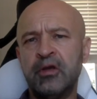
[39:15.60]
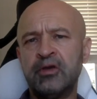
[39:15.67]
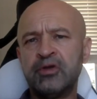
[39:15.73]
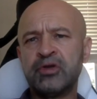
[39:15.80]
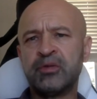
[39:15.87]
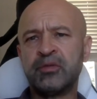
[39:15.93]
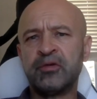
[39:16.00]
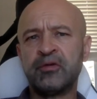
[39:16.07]

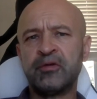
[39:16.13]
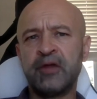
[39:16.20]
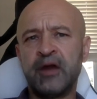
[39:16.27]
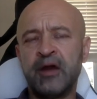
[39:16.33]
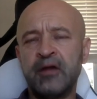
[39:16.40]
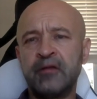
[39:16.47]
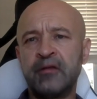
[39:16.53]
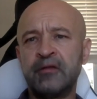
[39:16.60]
chapter
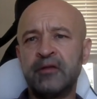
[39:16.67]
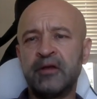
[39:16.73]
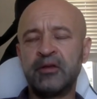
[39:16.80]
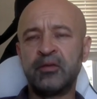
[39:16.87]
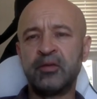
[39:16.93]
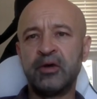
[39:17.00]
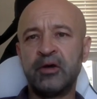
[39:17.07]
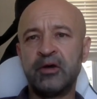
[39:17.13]
nine, and
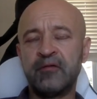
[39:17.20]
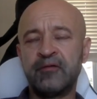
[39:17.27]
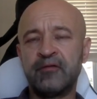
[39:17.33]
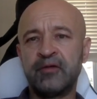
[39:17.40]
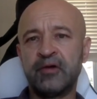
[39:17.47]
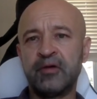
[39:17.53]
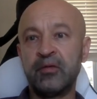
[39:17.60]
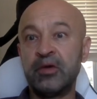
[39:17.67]
then we have
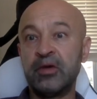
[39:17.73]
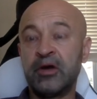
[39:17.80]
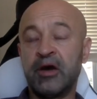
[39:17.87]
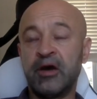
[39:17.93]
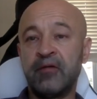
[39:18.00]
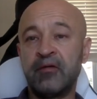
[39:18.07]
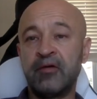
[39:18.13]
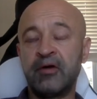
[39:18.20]
uh, we
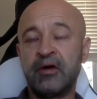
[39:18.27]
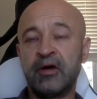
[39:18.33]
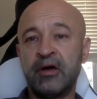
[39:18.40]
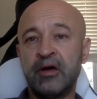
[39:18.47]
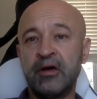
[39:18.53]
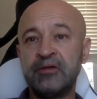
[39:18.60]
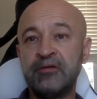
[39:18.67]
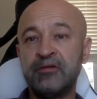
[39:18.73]

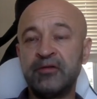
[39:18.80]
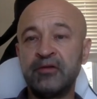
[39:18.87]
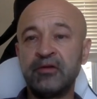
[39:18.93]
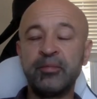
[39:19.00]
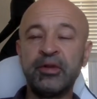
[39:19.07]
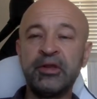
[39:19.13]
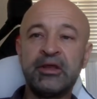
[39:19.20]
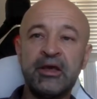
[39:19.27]
cover different
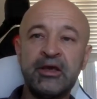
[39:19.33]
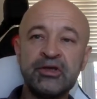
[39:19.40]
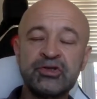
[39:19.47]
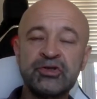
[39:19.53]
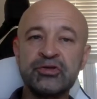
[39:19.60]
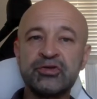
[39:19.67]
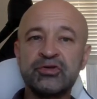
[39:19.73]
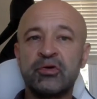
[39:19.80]

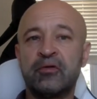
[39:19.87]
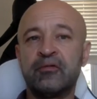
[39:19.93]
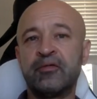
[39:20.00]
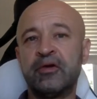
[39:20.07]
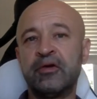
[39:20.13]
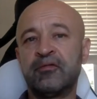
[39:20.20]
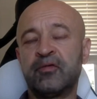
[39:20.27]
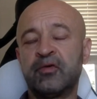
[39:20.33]
applications of
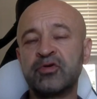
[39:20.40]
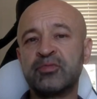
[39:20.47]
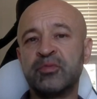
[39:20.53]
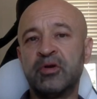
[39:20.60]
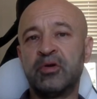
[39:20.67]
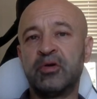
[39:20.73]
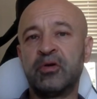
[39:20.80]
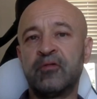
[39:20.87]

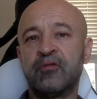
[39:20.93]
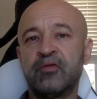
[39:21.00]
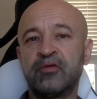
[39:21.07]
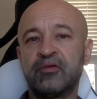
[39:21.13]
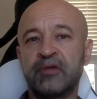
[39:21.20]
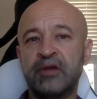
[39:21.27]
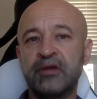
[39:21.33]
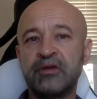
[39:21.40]
reinforcement learning for
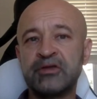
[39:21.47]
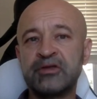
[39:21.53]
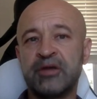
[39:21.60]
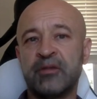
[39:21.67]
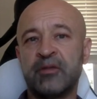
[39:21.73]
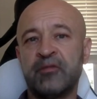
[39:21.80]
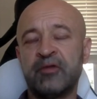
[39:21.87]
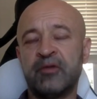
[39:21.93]
trading.
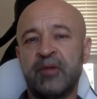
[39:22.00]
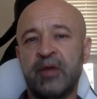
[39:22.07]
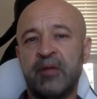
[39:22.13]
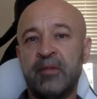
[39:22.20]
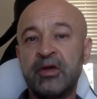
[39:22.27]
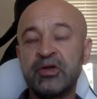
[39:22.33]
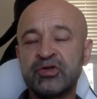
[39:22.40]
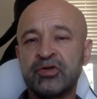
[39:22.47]
Some of them I
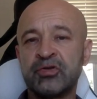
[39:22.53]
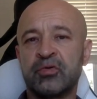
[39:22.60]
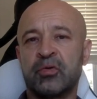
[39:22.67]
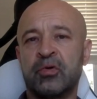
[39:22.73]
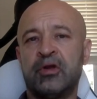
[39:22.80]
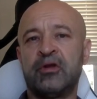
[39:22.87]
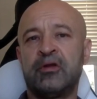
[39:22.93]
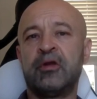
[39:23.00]
mentioned
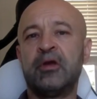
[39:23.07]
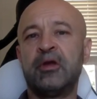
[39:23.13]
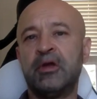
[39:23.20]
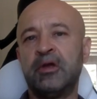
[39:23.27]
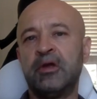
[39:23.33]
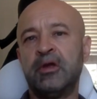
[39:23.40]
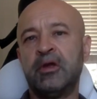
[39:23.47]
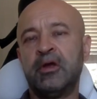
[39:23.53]
already.
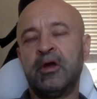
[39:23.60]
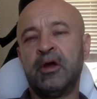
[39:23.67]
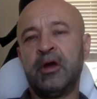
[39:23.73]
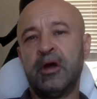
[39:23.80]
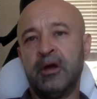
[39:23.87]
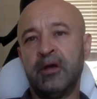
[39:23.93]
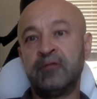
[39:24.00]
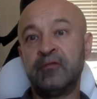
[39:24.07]

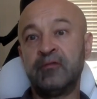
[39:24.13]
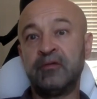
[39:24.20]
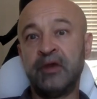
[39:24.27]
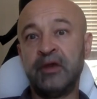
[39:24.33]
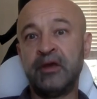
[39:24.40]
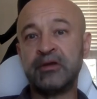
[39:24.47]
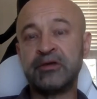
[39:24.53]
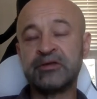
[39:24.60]

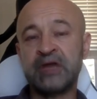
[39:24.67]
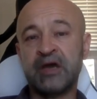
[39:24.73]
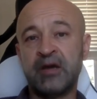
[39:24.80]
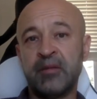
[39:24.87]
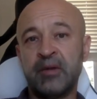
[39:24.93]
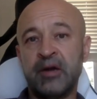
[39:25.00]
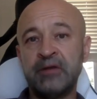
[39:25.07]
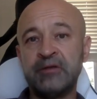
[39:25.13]
today,
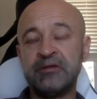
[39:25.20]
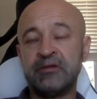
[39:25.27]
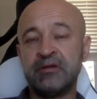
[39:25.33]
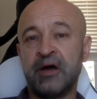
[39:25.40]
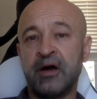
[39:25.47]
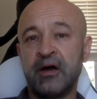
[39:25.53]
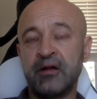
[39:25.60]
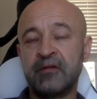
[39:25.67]
some I did
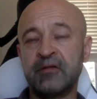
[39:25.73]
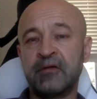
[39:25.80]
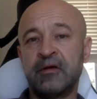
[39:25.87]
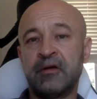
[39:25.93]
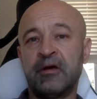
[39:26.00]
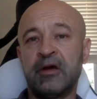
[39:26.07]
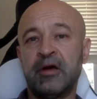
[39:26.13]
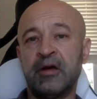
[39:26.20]
not.
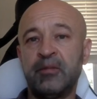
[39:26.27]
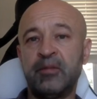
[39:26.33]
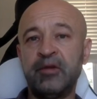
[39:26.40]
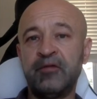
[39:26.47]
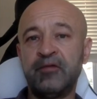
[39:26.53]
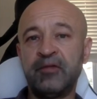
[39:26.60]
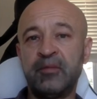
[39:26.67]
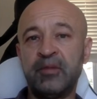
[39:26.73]
I
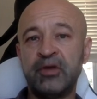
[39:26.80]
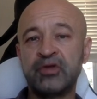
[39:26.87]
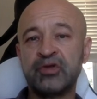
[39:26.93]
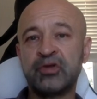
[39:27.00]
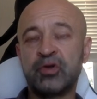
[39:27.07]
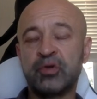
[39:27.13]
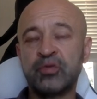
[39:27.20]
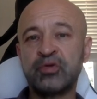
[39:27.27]
briefly
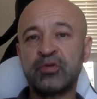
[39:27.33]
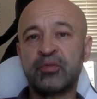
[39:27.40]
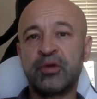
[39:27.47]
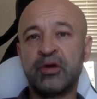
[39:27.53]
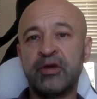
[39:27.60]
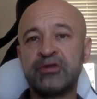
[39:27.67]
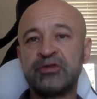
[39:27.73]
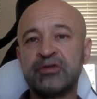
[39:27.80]
mentioned option
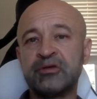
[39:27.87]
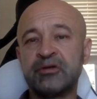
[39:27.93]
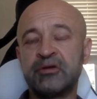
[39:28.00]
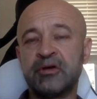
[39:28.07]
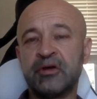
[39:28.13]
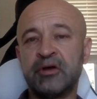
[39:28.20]
pricing,